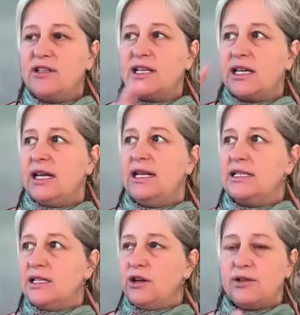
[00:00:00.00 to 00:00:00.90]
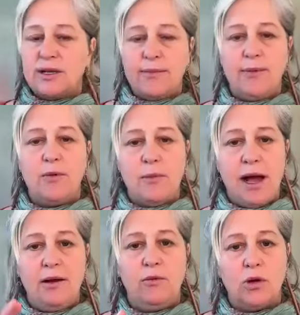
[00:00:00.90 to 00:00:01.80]
after the cleanse, some people
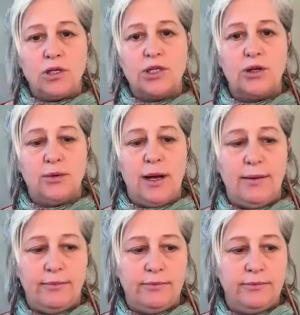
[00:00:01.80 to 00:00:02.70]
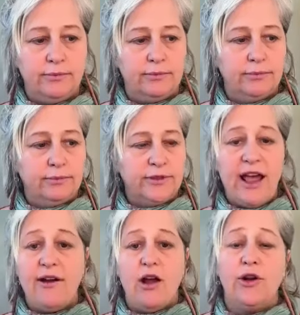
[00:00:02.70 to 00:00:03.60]
might want to
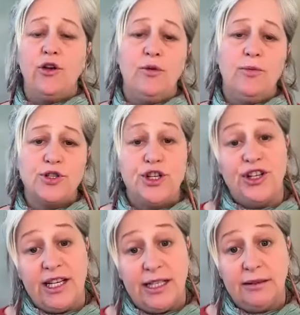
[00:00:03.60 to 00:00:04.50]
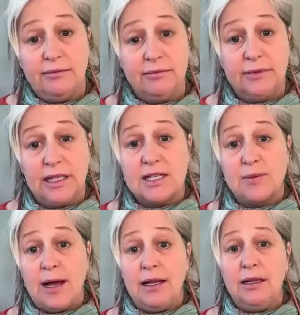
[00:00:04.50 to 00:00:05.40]
carry on a herbal journey
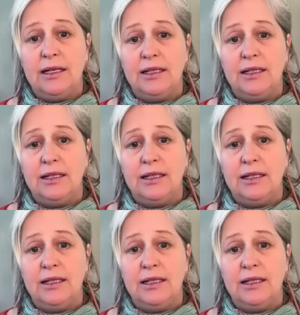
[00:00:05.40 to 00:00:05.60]
as well,